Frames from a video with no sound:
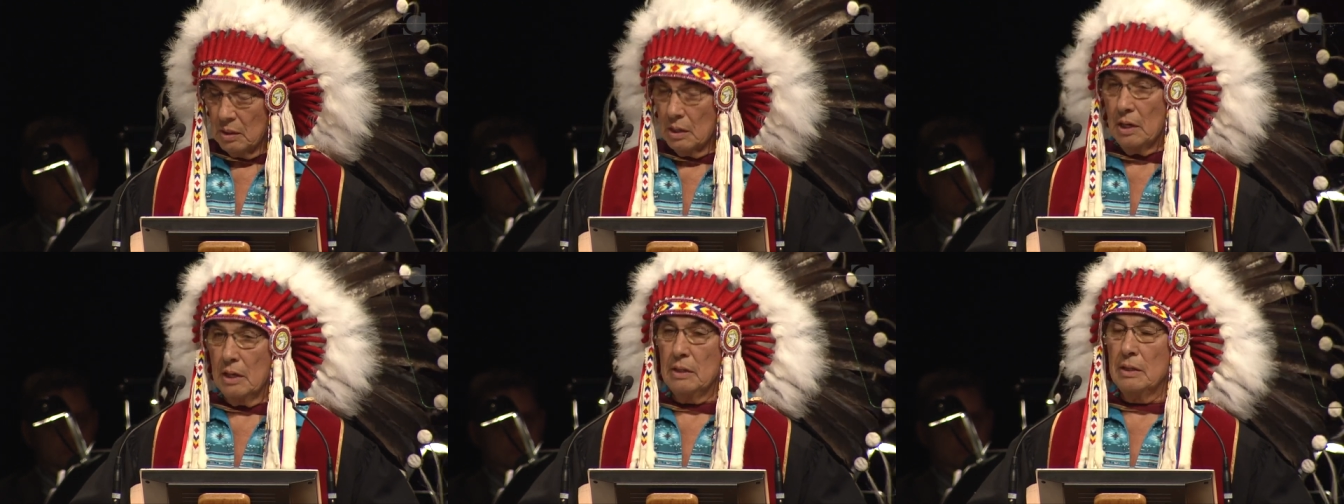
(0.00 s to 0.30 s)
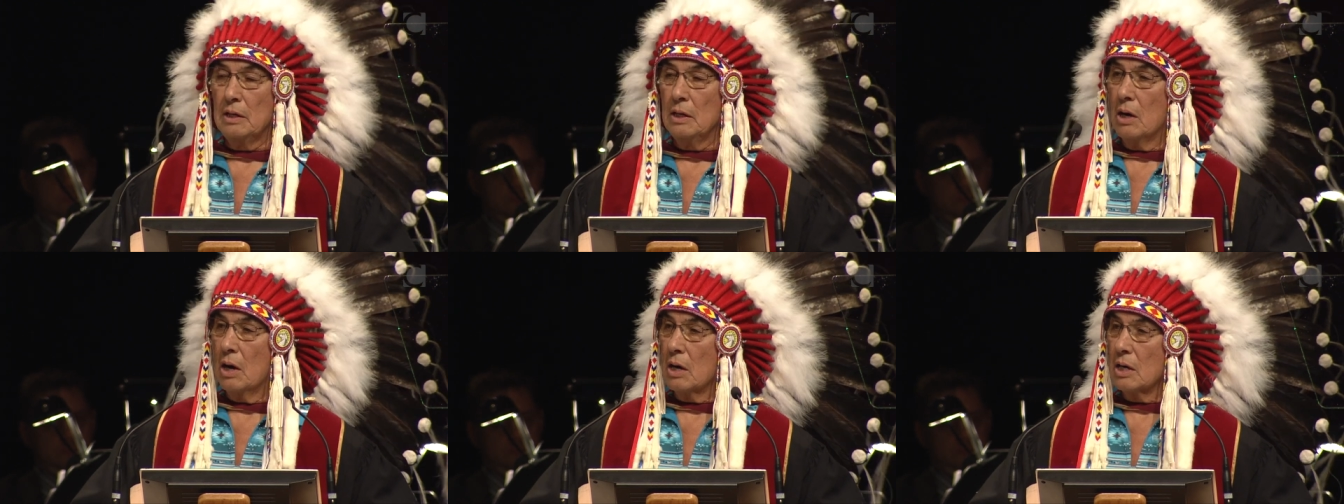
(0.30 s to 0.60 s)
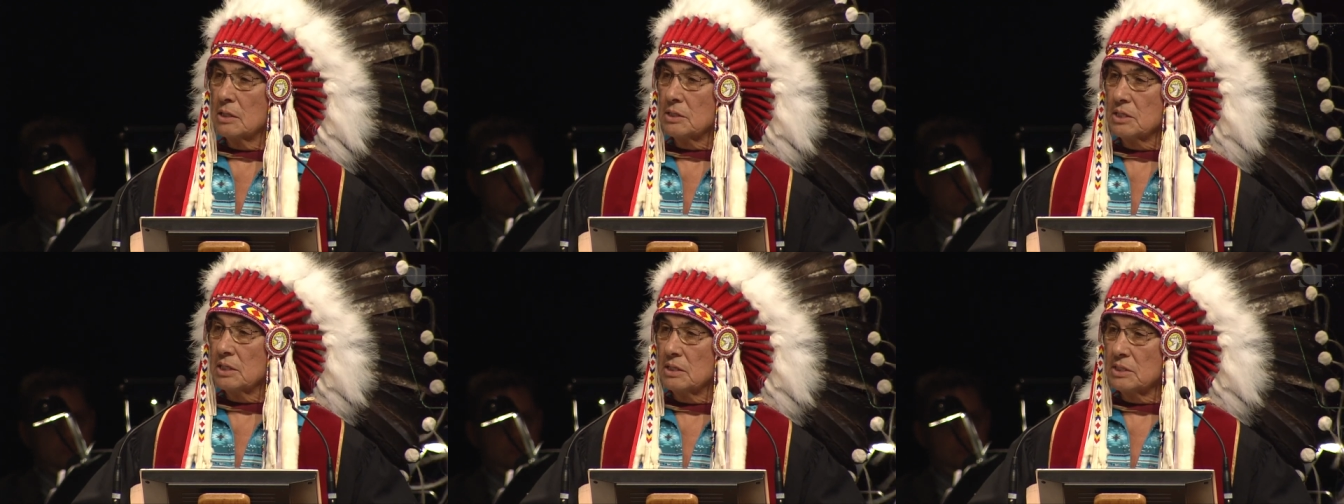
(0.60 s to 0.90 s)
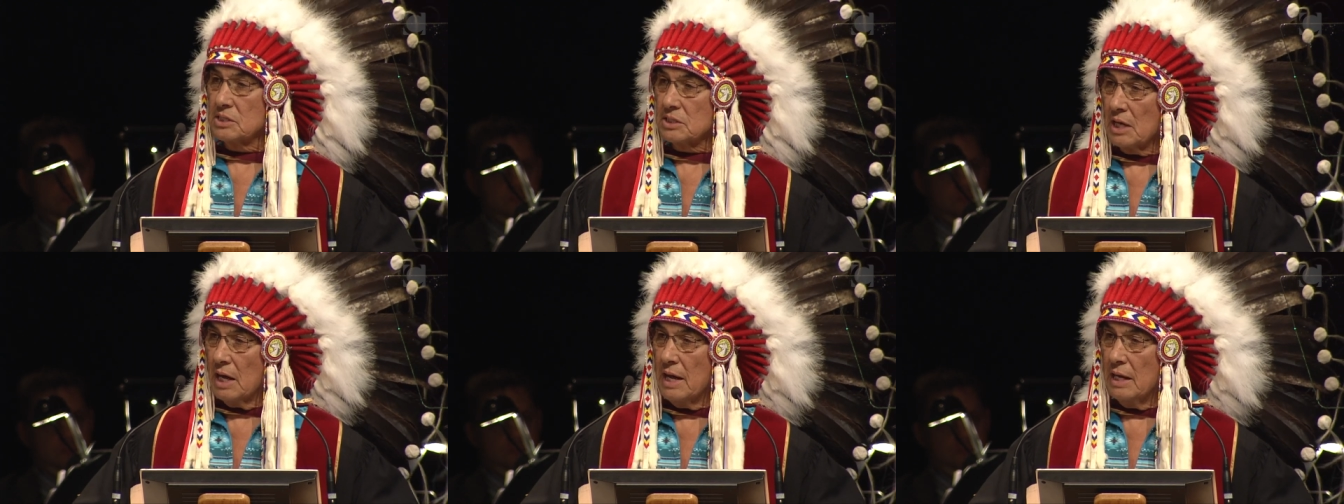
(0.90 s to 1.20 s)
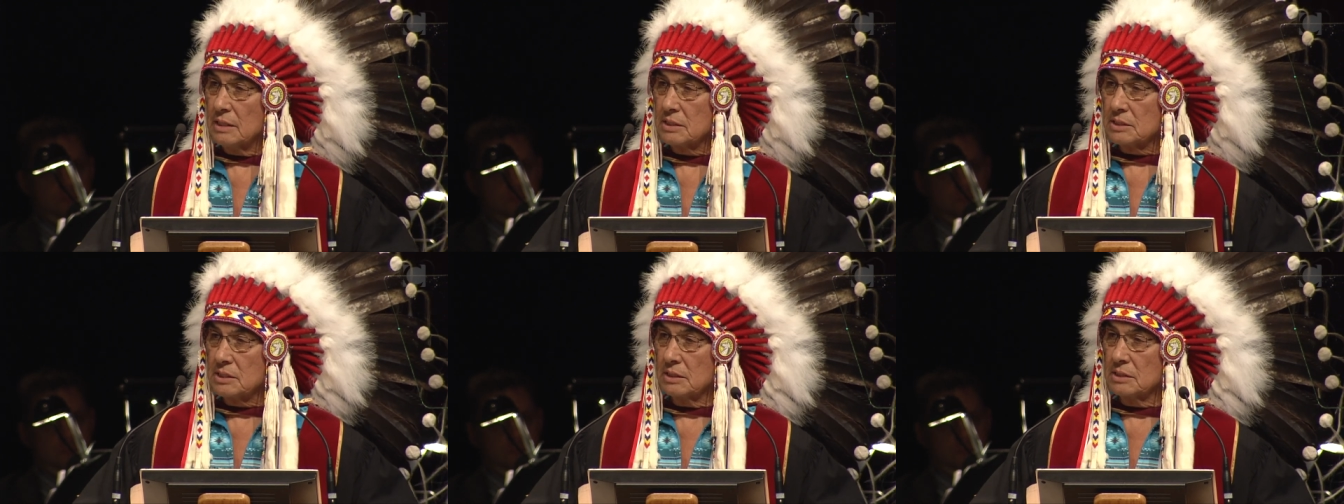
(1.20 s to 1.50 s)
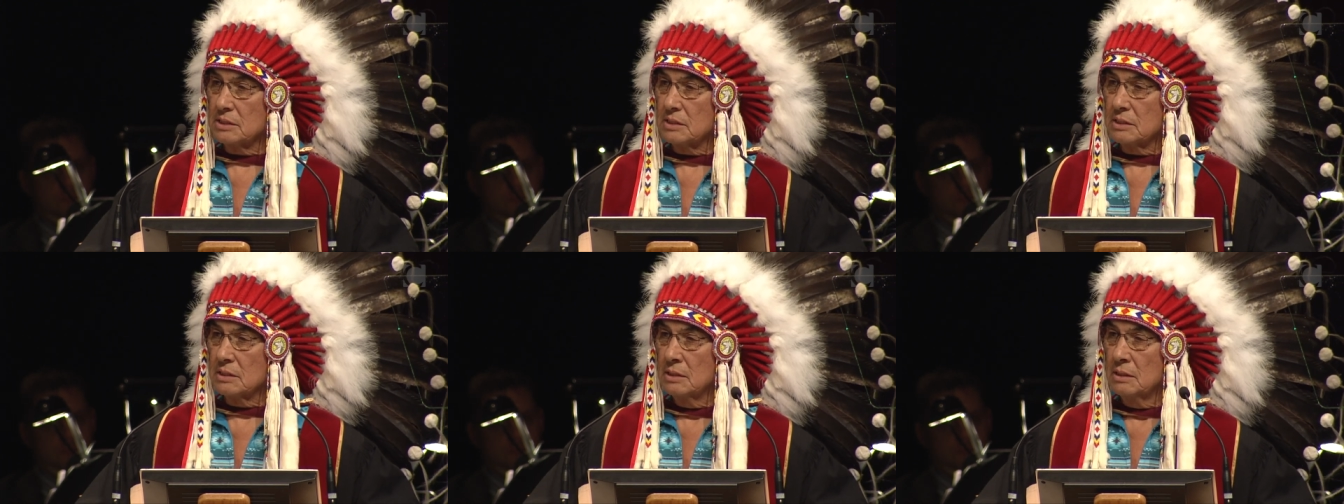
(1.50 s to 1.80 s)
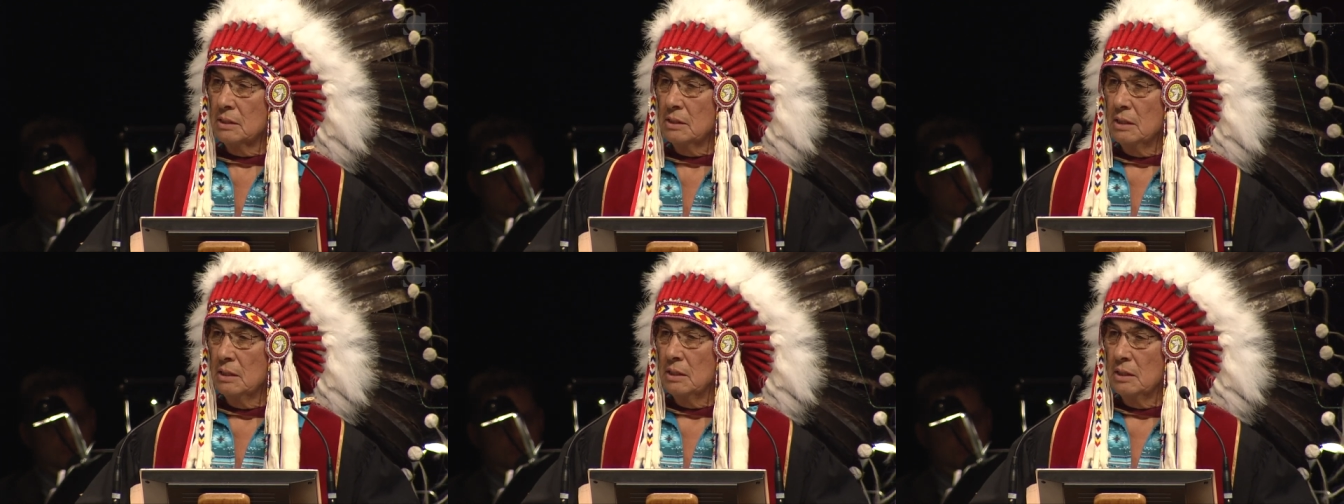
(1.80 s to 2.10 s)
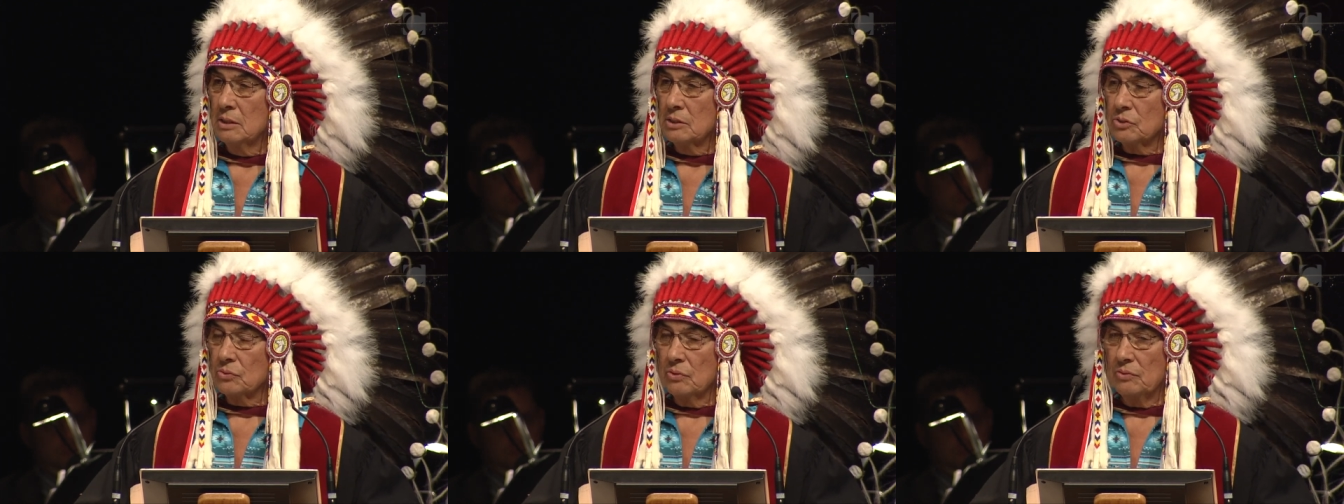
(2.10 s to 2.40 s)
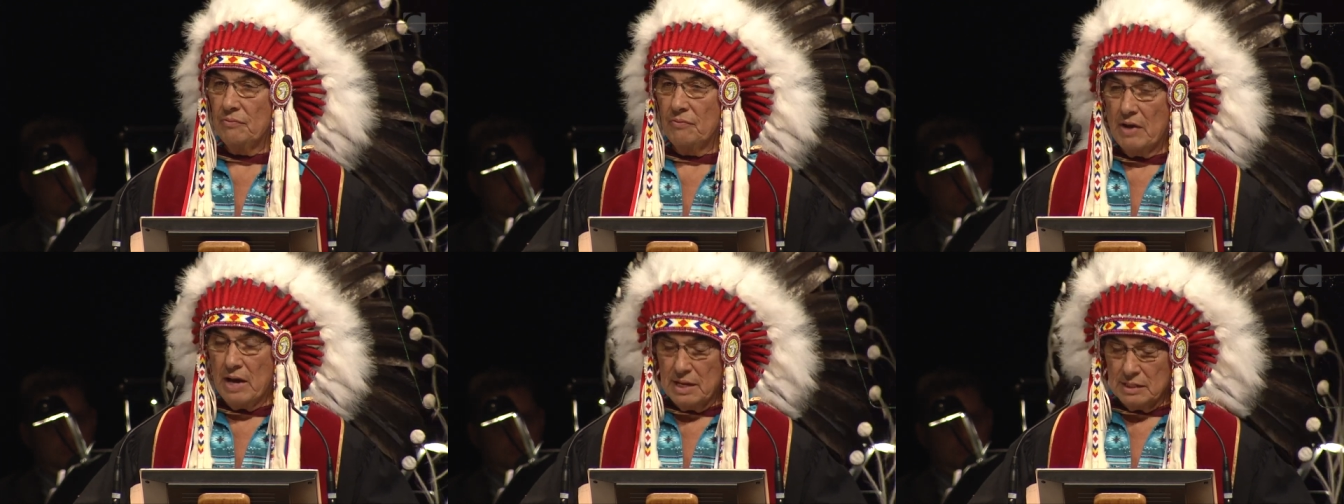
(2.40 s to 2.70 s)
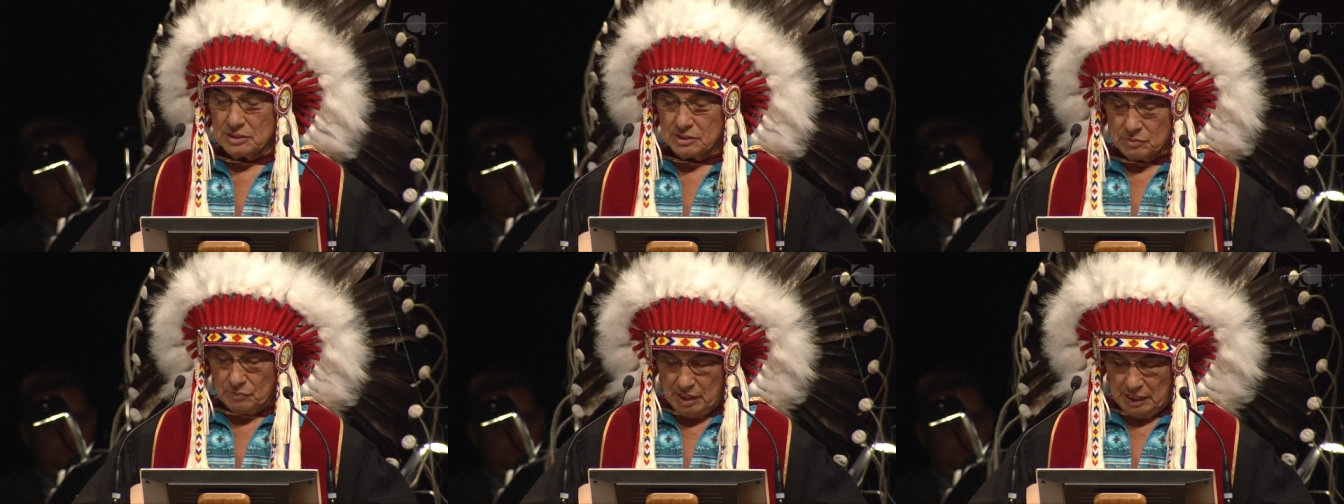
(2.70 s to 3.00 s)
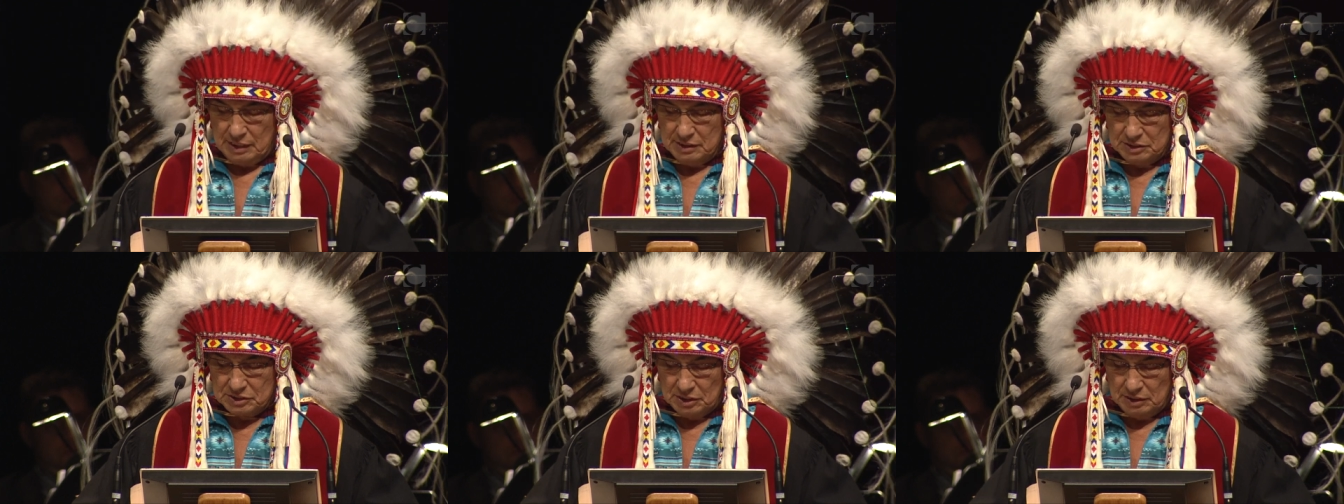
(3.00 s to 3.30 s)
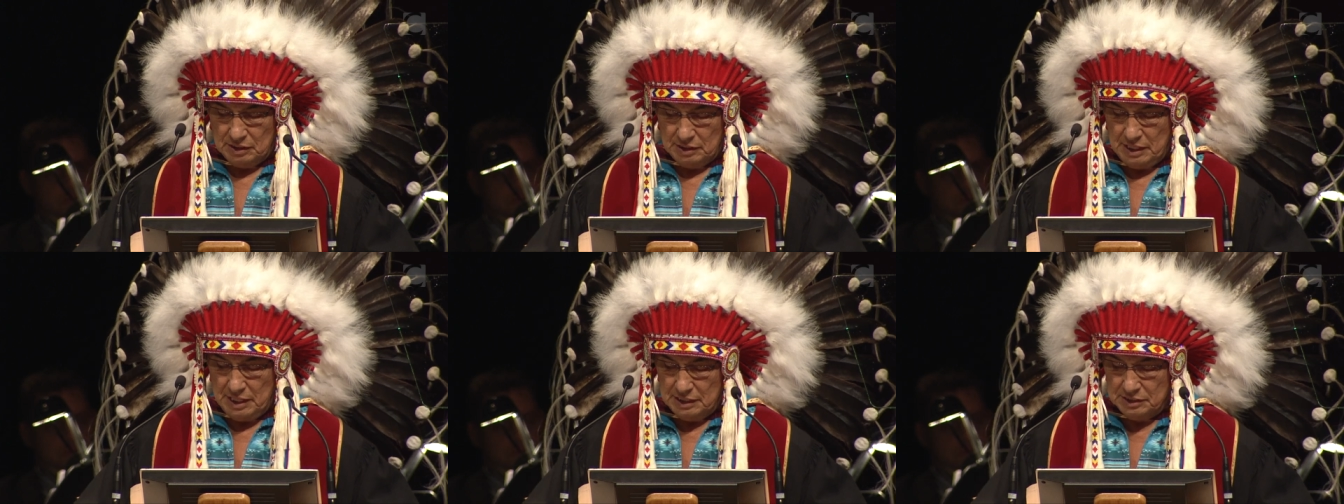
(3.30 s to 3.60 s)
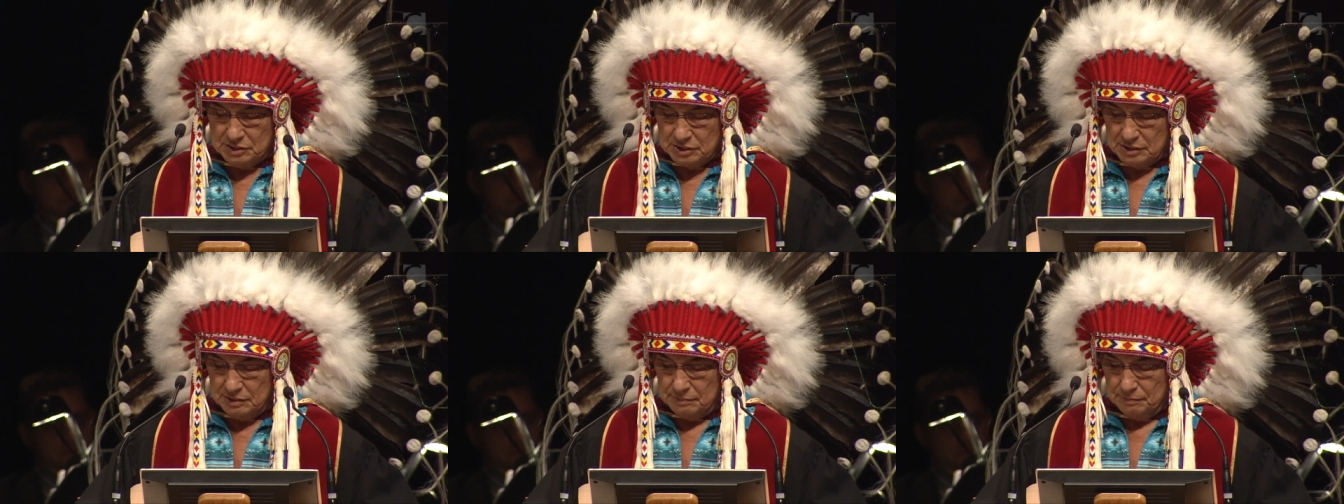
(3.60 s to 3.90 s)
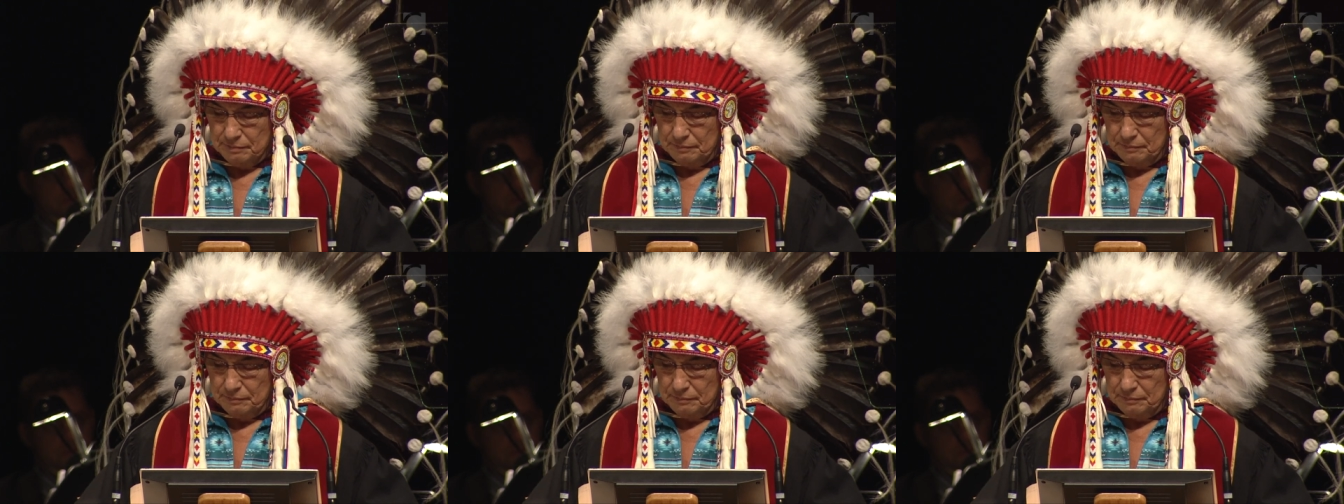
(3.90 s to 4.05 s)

in the arts and sciences to advance reconciliation.